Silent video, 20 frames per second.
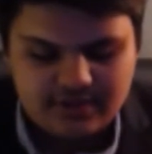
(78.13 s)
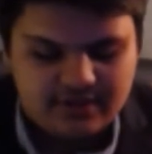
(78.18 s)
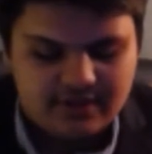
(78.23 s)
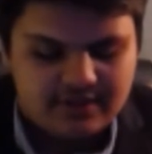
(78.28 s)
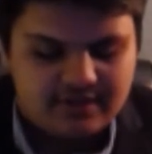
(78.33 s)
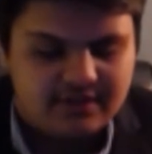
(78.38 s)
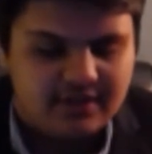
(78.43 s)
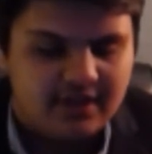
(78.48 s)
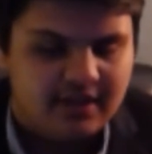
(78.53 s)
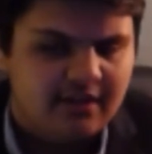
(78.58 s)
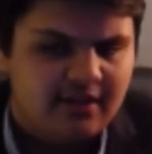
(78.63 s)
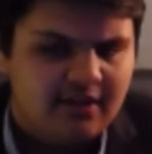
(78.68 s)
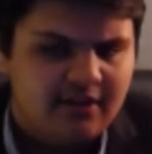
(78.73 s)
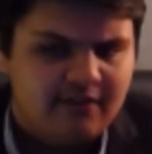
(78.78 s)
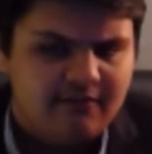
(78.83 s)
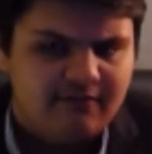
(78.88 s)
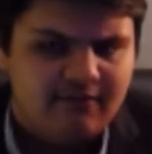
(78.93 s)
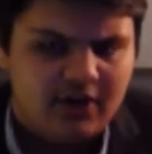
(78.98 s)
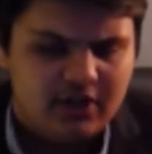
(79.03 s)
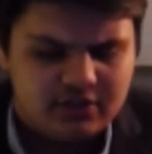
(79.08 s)
They say,
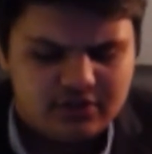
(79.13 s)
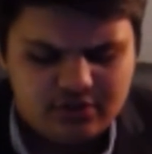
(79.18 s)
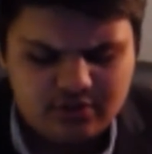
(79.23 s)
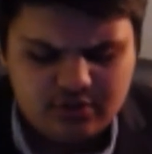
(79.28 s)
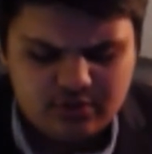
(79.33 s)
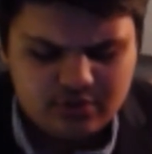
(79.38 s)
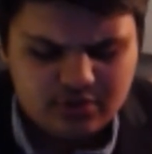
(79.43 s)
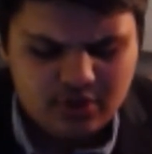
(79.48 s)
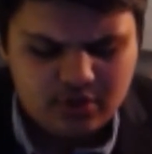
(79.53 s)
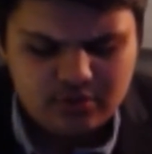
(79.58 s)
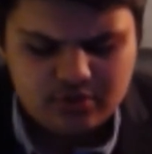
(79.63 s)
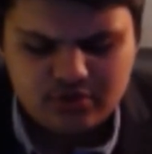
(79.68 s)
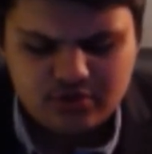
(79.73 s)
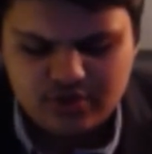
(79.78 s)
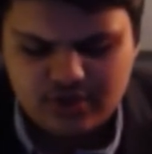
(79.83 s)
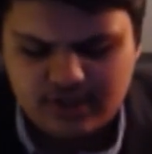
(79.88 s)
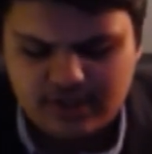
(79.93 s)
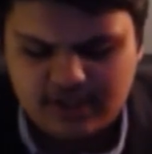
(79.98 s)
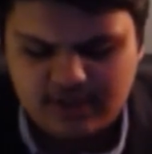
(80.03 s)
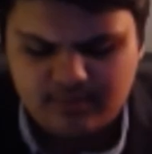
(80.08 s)
Fox News host
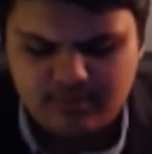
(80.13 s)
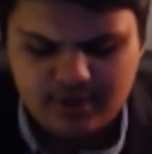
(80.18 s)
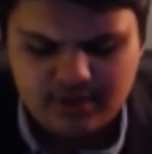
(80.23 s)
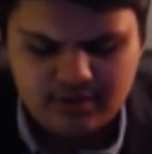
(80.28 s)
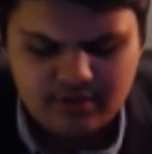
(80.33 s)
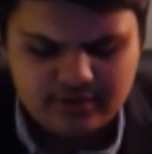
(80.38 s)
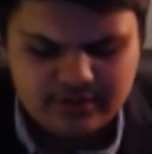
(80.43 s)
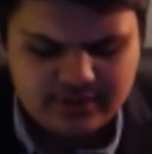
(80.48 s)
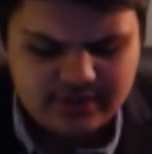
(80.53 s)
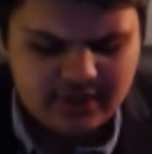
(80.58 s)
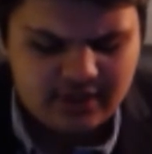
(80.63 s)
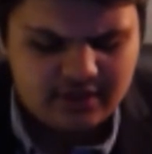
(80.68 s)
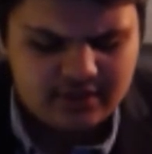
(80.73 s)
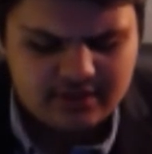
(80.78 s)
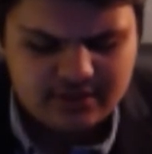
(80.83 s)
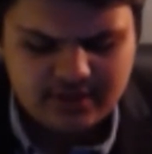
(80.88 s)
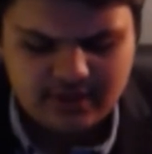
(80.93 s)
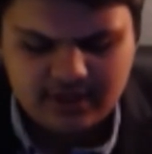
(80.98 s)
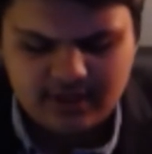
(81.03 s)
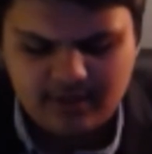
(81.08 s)
Jeanine Pirro said on
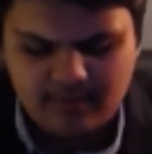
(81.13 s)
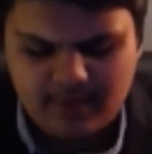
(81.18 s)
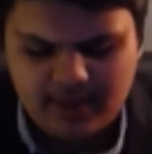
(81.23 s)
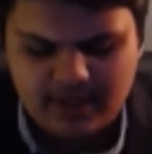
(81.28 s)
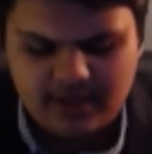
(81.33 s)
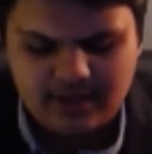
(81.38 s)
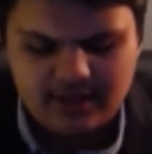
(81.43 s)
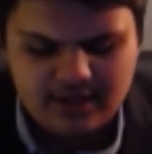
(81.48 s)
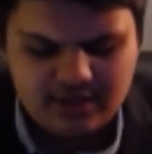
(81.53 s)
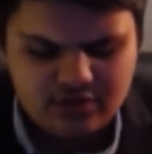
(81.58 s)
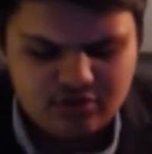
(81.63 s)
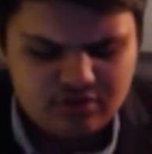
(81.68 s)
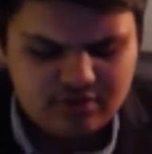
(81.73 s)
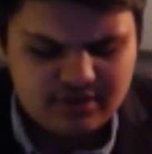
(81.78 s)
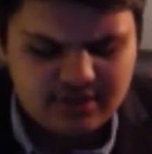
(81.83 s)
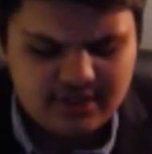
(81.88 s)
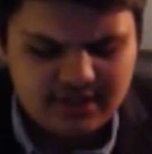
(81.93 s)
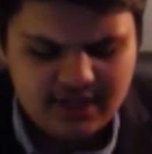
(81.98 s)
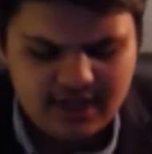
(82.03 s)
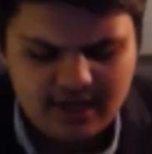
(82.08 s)
Sunday made an
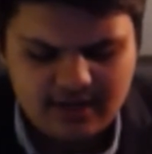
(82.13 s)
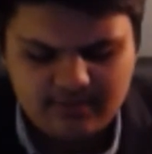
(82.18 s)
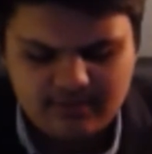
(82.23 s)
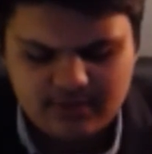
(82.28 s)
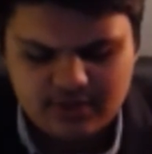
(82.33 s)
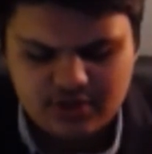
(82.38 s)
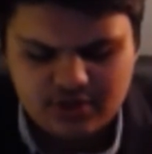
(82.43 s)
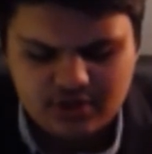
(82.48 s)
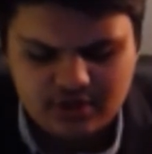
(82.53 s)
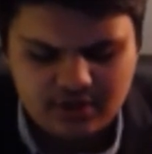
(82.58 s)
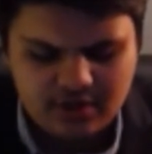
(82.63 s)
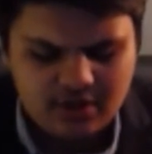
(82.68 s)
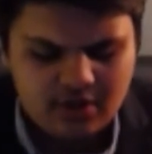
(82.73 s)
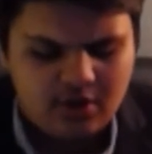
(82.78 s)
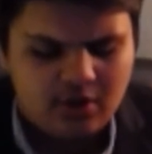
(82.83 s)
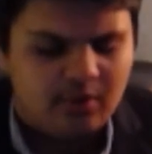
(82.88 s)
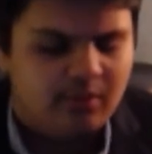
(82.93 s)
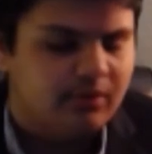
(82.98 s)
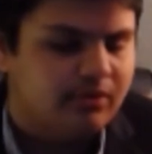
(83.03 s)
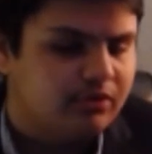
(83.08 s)
interesting admission
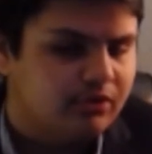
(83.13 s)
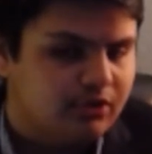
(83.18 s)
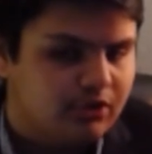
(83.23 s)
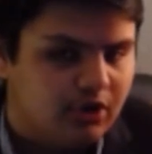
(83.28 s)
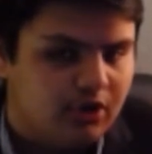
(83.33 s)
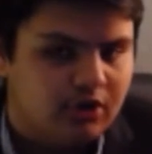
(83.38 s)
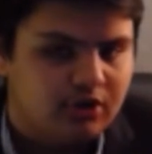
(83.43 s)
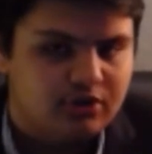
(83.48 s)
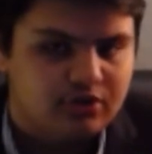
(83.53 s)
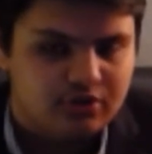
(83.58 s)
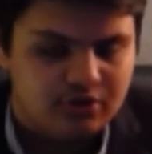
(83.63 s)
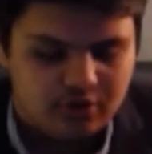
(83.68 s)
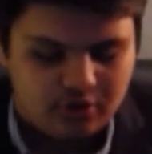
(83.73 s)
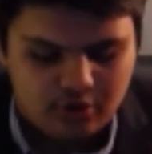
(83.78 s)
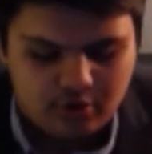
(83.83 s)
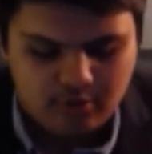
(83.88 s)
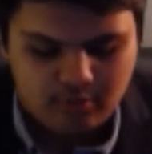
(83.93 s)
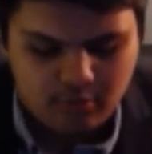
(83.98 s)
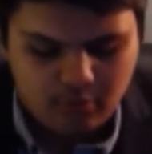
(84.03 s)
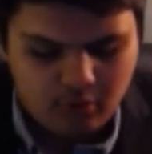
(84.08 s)
with regards to
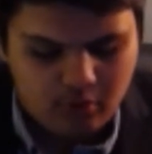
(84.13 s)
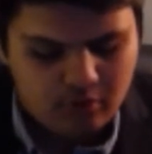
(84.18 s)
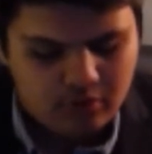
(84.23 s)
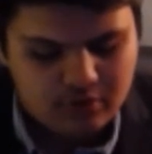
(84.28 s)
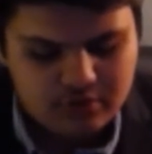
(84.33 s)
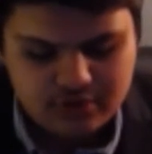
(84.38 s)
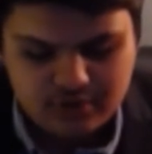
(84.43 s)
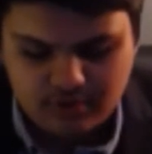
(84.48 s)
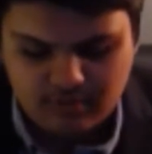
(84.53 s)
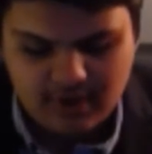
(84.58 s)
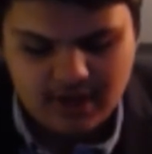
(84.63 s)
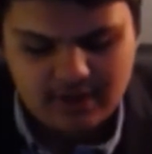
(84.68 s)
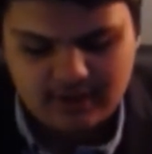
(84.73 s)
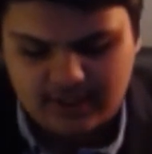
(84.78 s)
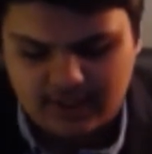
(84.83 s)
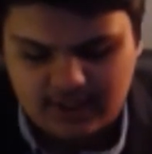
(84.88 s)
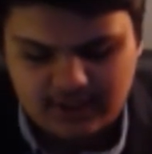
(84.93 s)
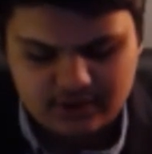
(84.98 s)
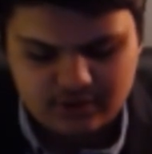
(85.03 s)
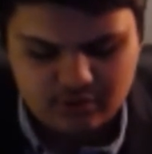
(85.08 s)
her morals around
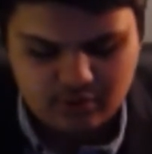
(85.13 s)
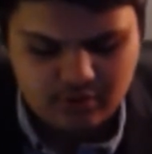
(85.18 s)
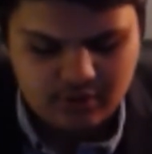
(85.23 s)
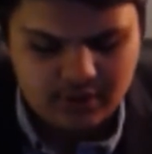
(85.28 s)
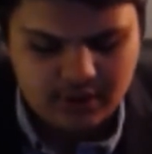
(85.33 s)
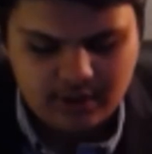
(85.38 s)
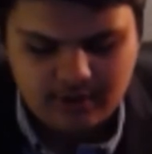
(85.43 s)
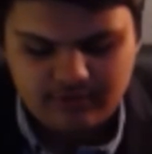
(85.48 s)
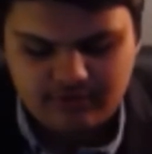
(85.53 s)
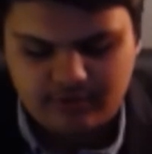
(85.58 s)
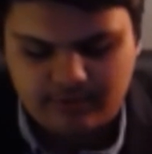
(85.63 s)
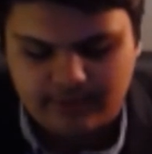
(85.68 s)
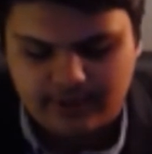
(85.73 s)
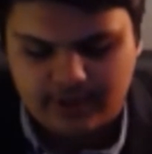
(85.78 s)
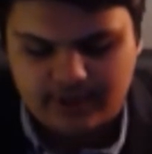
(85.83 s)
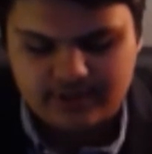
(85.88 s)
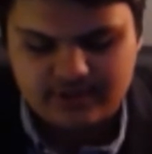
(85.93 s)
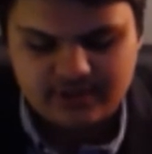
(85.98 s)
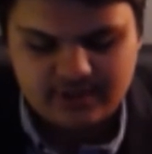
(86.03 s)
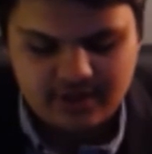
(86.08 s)
electoral help from
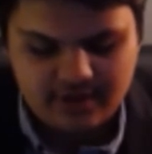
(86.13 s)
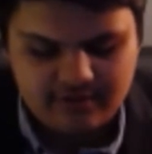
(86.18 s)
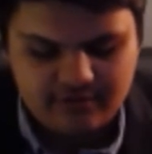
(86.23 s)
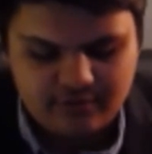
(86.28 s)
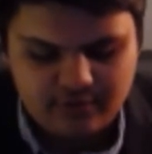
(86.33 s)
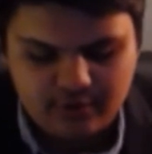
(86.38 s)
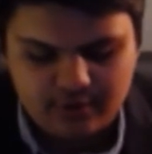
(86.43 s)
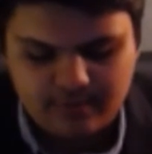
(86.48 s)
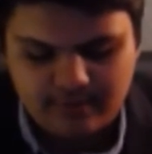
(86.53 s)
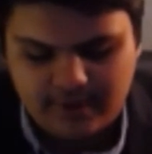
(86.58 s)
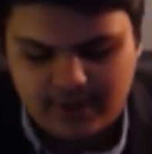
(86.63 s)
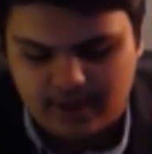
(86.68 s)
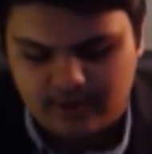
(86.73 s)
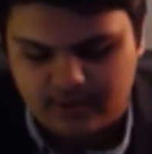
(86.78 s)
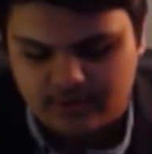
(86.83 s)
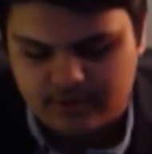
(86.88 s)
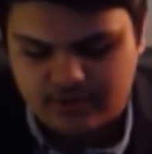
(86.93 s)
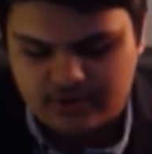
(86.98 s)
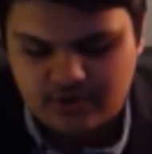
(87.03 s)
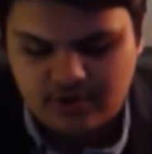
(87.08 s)
hostile foreign
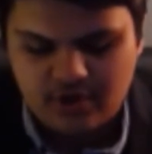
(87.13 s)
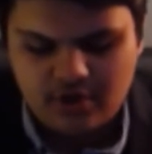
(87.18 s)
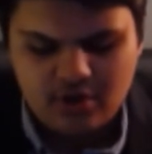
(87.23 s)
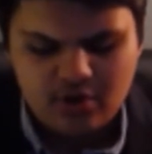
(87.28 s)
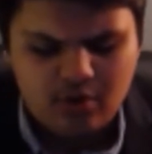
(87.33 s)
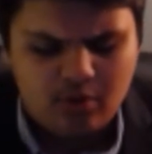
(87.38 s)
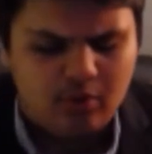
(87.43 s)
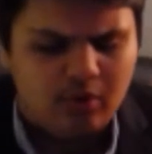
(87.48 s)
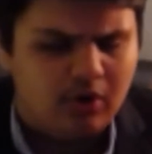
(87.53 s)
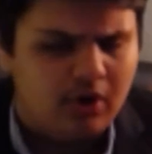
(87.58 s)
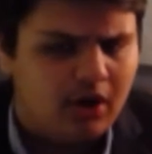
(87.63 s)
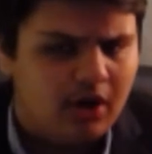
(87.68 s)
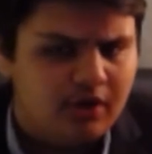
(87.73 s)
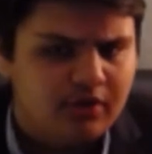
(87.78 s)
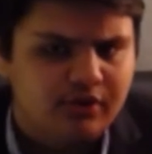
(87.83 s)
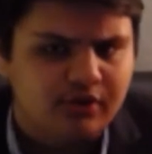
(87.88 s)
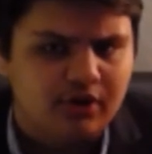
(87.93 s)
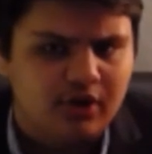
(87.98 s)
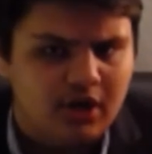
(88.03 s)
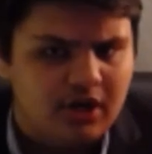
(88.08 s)
powers or
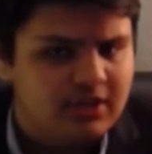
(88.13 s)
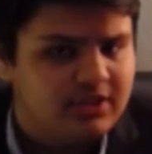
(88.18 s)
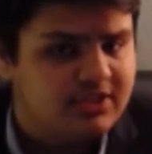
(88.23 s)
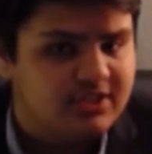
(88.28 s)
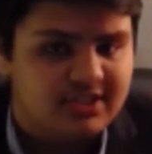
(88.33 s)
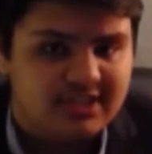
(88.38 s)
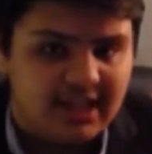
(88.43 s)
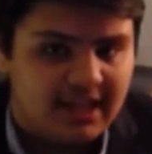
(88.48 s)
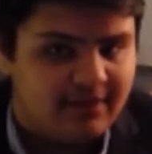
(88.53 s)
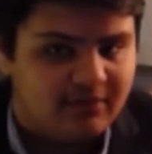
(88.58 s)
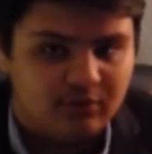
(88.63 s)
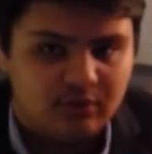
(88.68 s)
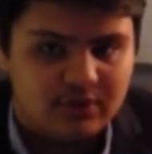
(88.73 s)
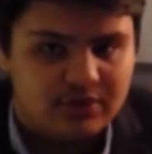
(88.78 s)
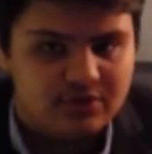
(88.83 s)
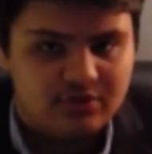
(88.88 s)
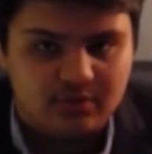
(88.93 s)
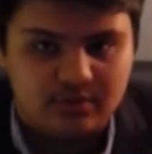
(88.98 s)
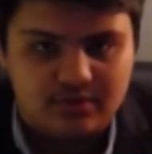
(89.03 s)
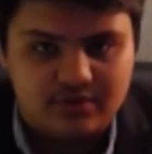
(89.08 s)
other unsavory
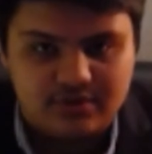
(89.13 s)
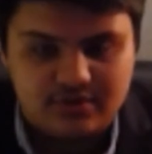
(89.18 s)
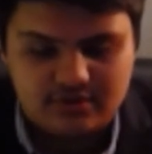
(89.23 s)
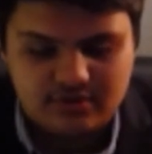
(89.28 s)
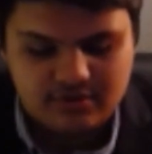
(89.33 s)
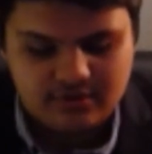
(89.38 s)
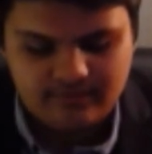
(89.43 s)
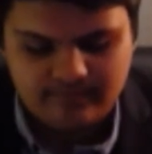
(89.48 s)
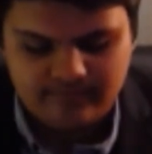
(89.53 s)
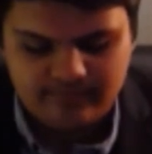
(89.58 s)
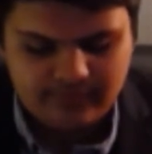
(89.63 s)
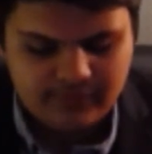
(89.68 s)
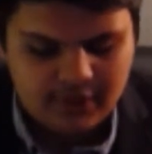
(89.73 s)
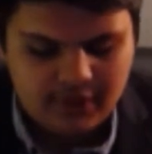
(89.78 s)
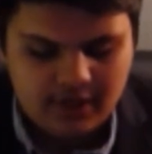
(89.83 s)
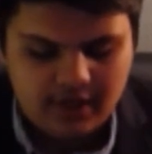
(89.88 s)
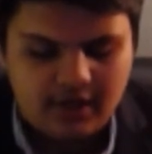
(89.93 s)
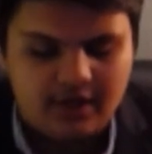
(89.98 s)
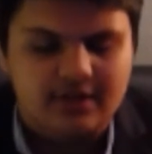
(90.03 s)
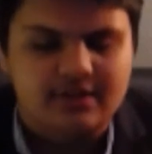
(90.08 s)
sources.
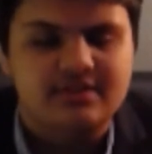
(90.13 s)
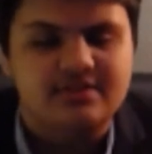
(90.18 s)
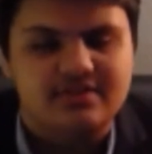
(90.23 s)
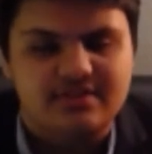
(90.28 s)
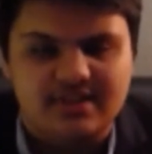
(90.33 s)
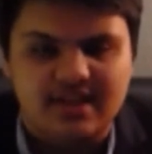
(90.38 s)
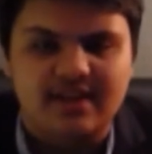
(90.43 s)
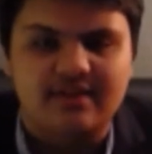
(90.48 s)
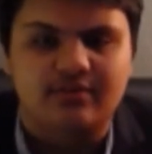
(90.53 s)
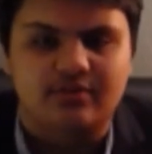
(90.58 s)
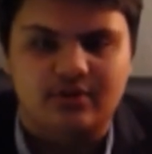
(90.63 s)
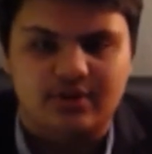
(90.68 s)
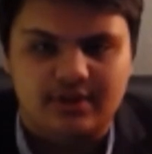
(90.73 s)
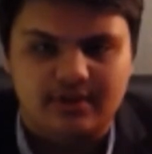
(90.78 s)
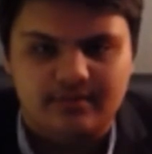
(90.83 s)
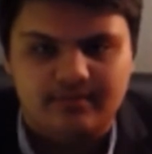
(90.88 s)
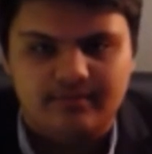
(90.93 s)
Unsavory.